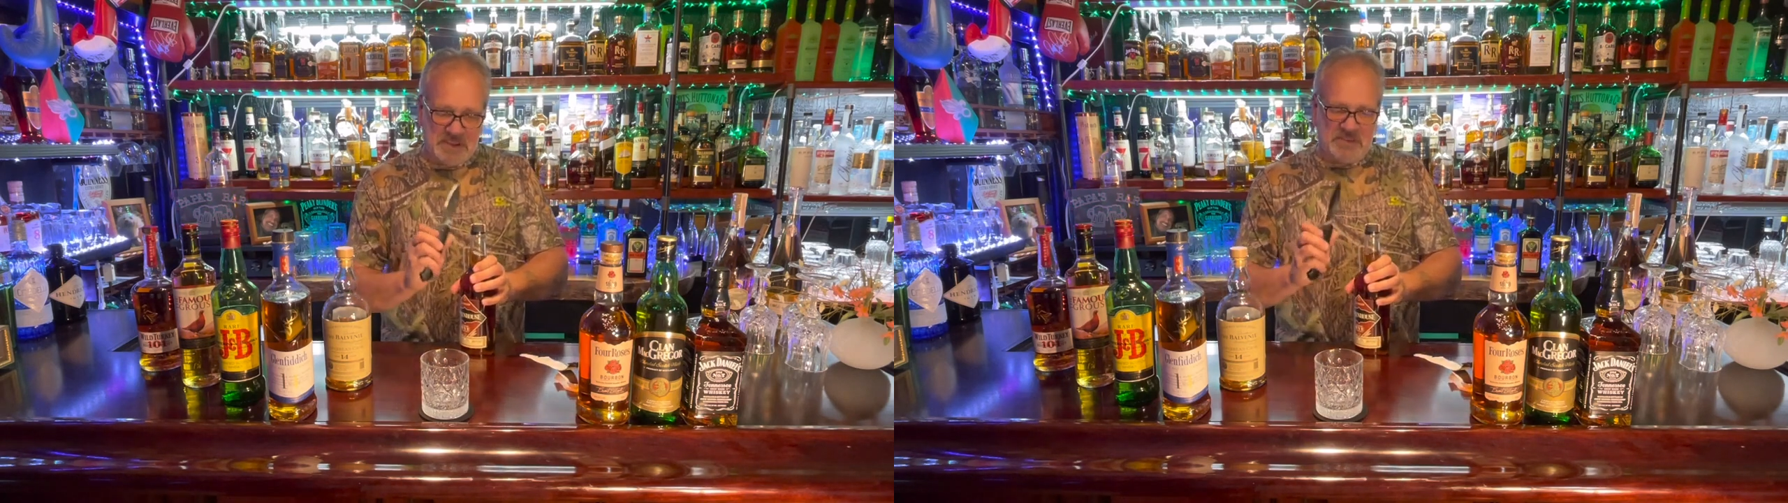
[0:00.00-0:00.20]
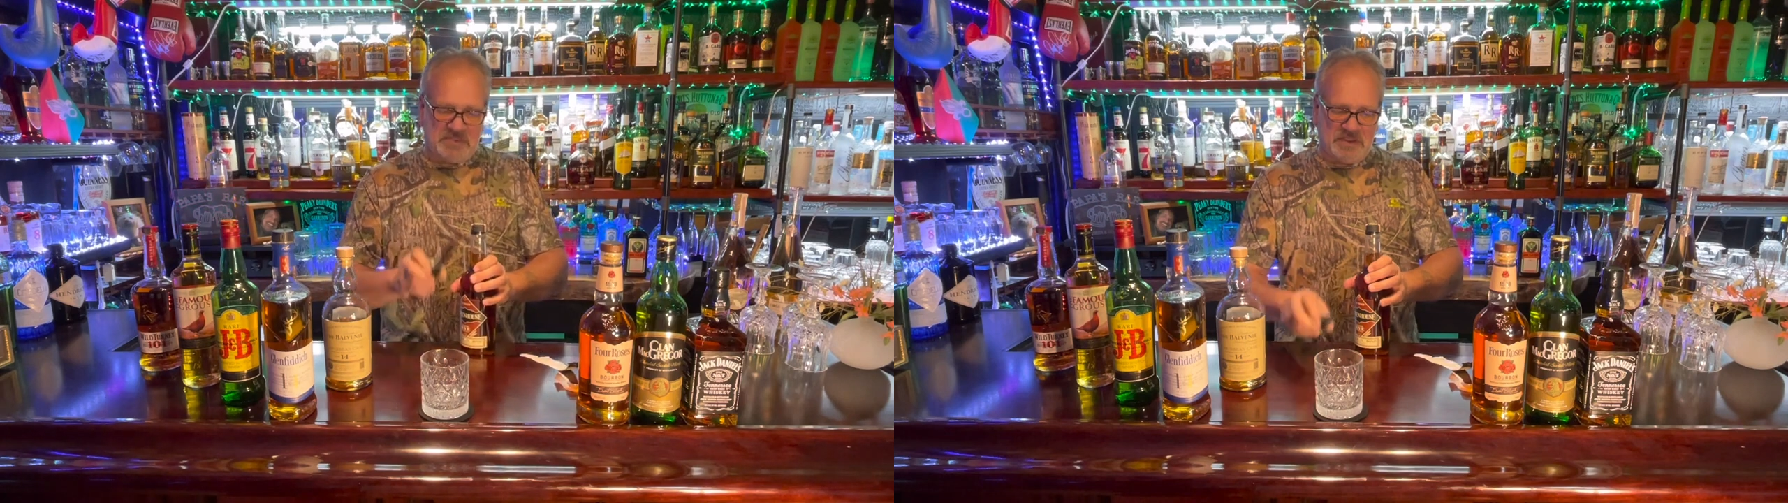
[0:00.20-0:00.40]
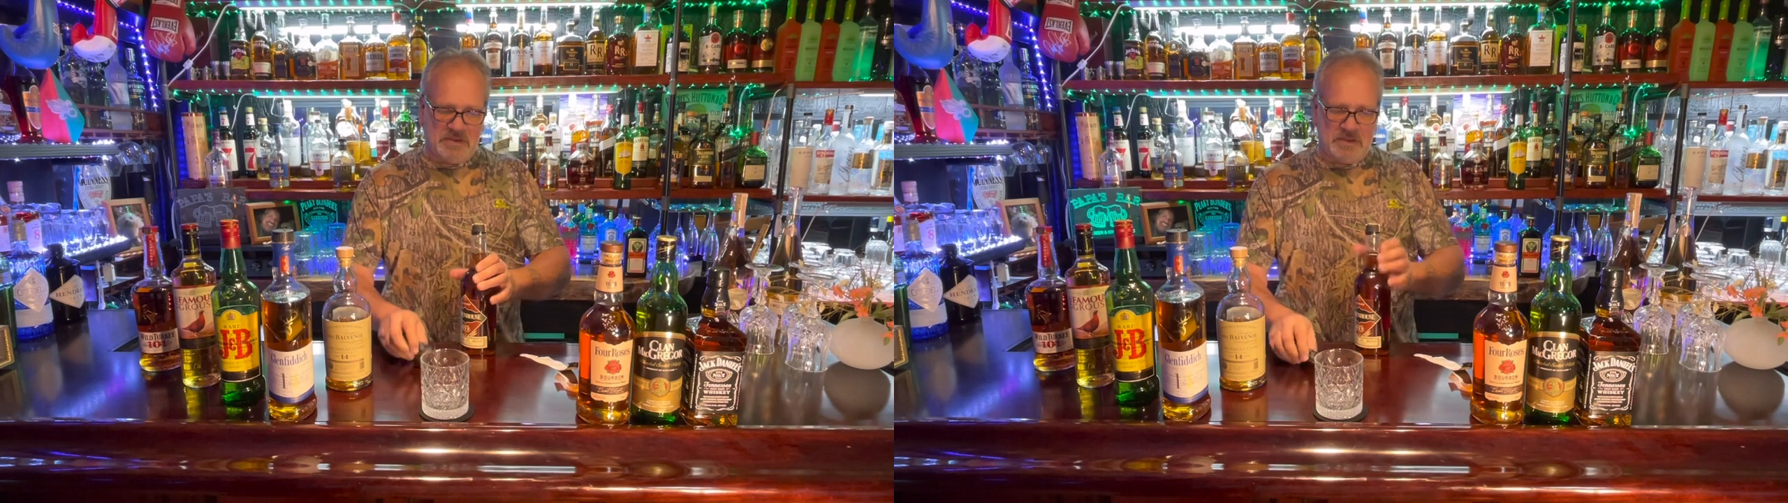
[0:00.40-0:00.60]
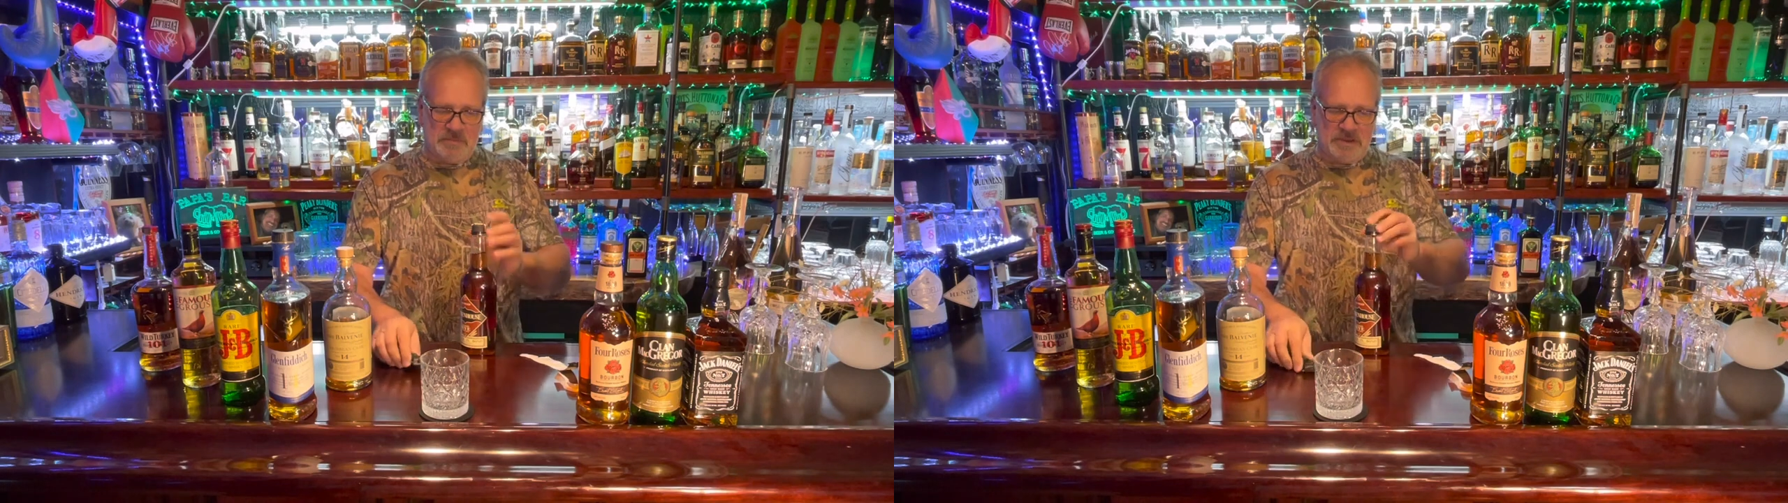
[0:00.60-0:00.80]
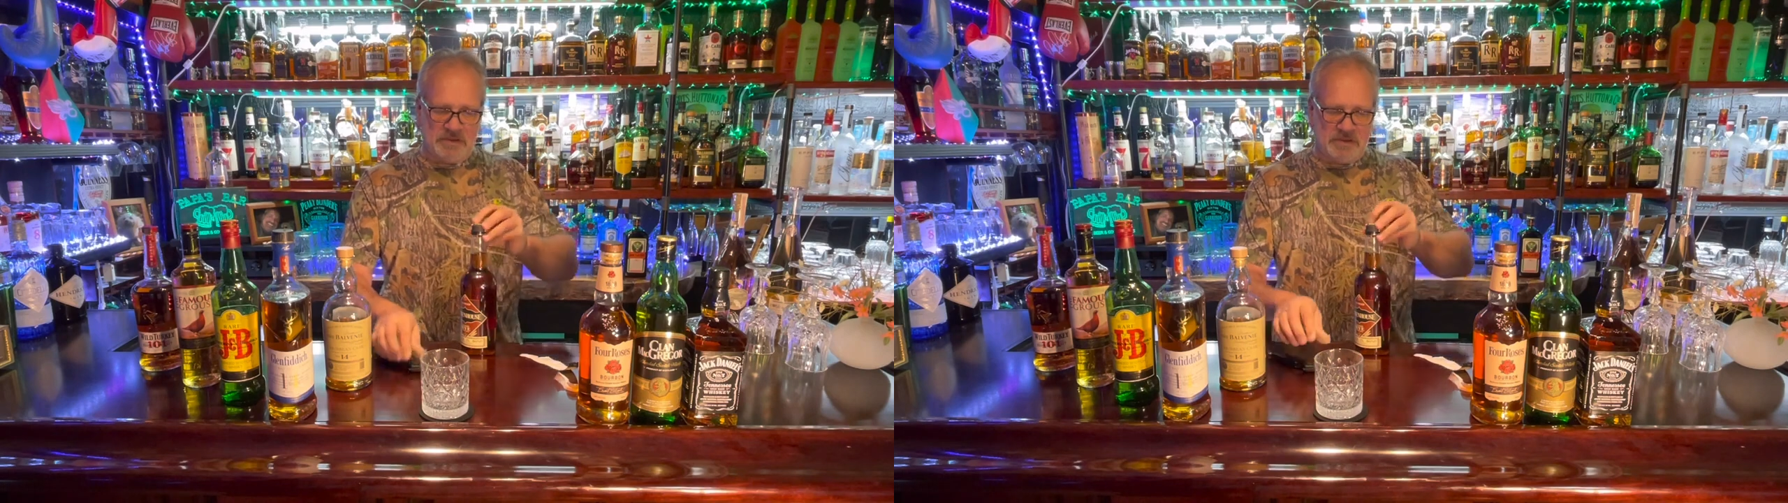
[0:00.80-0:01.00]
it's a little
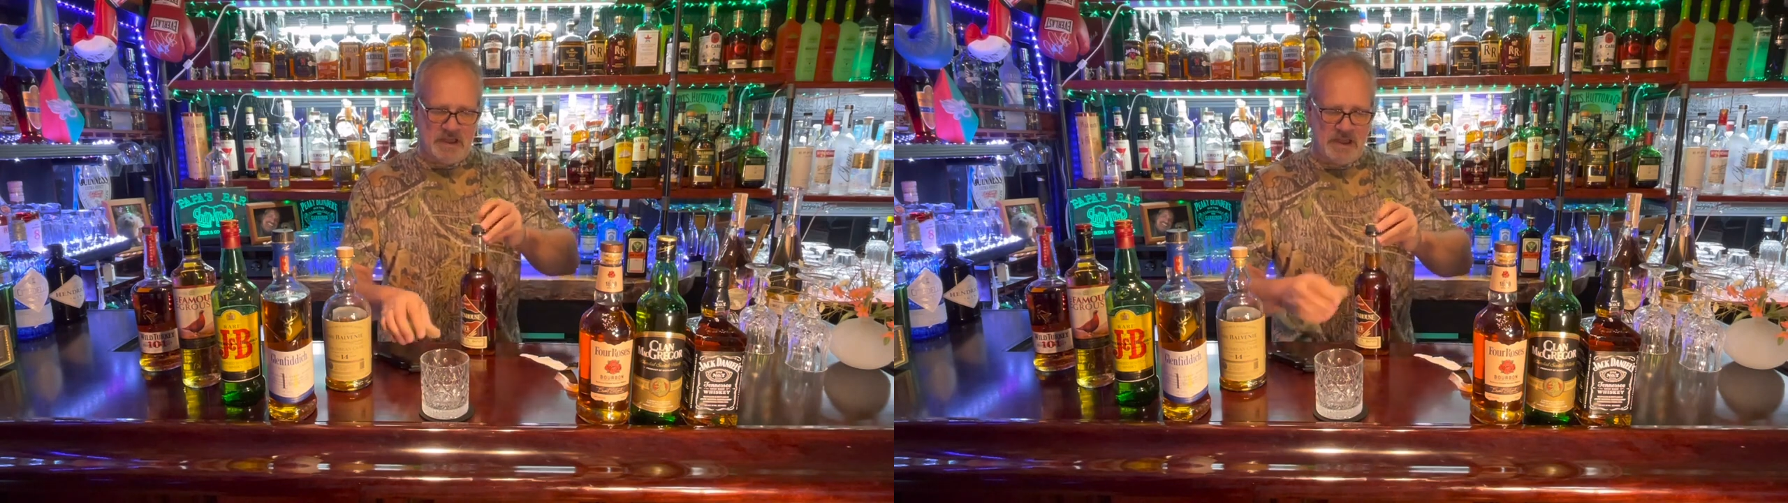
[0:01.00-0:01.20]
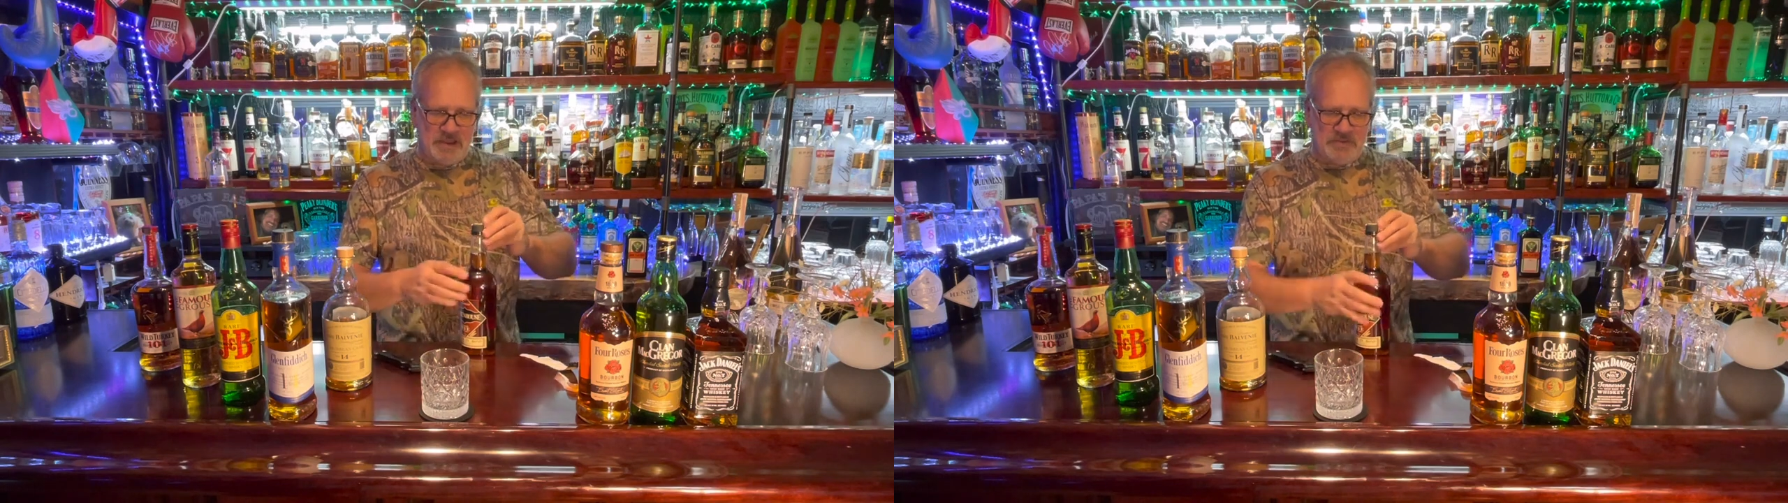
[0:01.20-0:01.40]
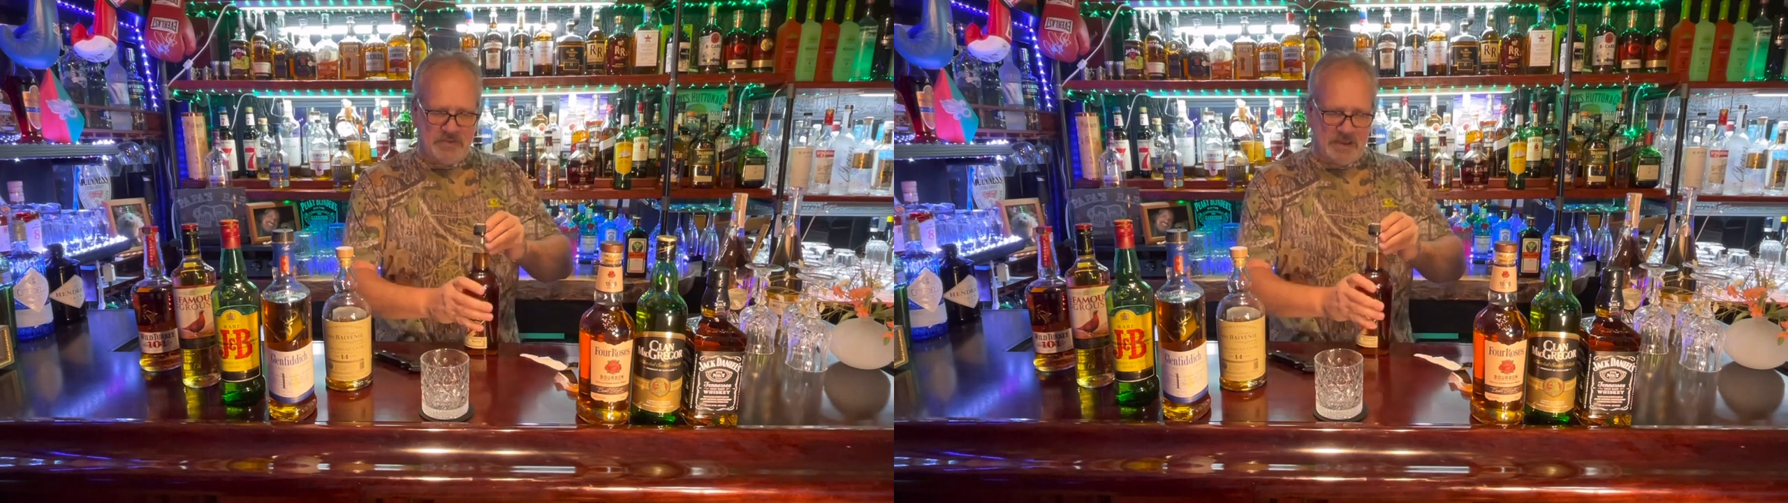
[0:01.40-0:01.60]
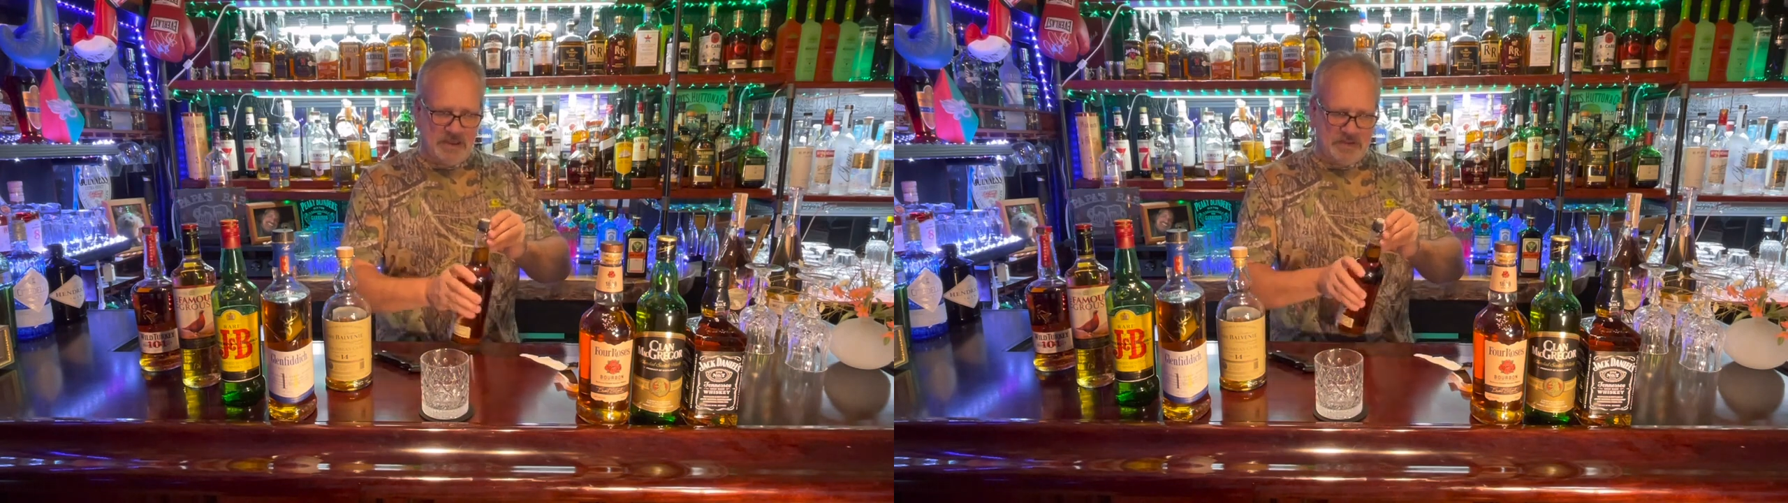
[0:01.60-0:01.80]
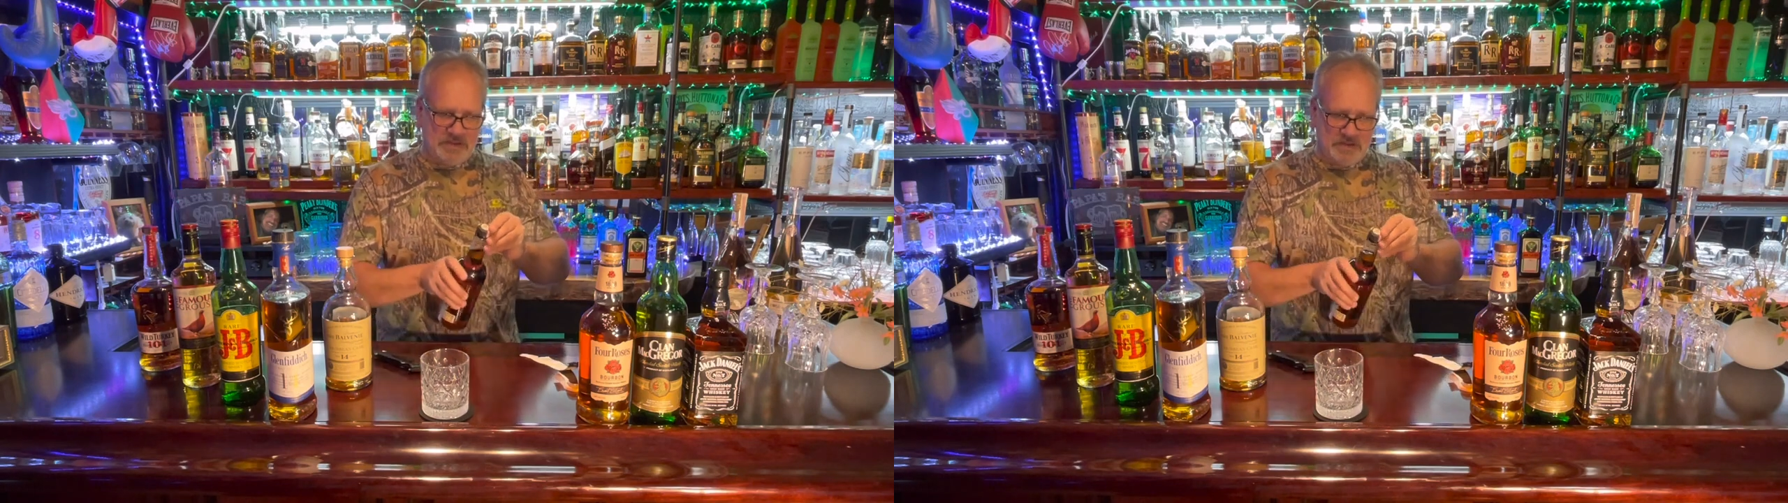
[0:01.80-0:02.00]
bit on the high
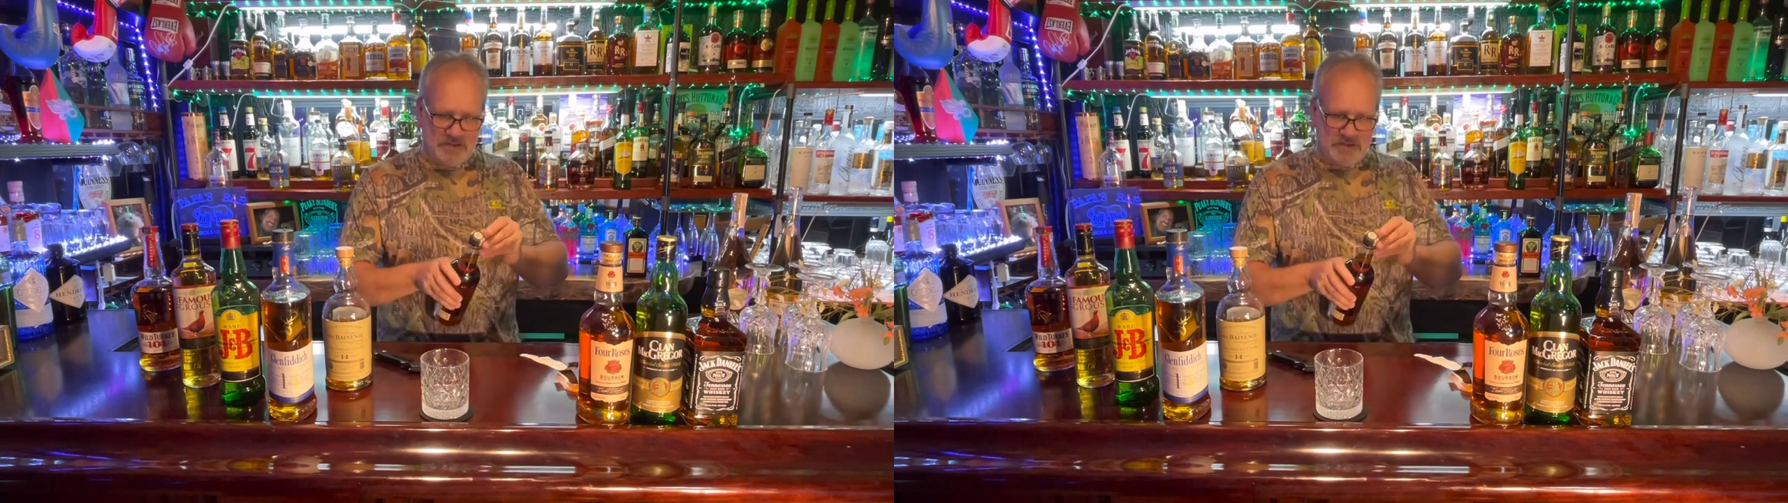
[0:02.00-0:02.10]
side,